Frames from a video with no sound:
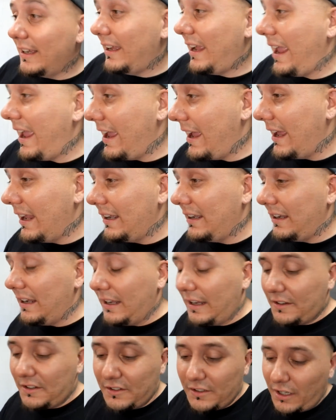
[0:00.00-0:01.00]
and
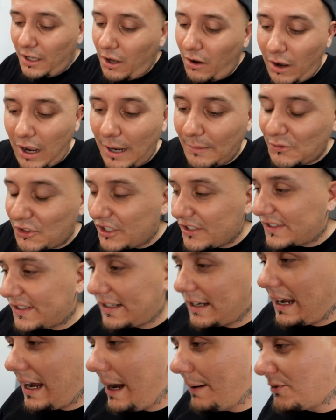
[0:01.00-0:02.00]
you know i'm just
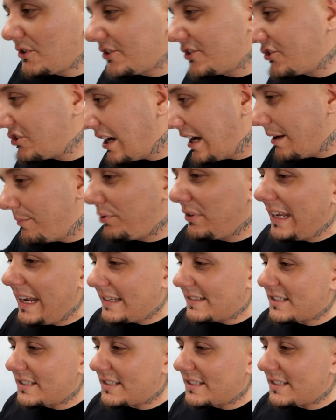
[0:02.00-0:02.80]
i'm just trying to plan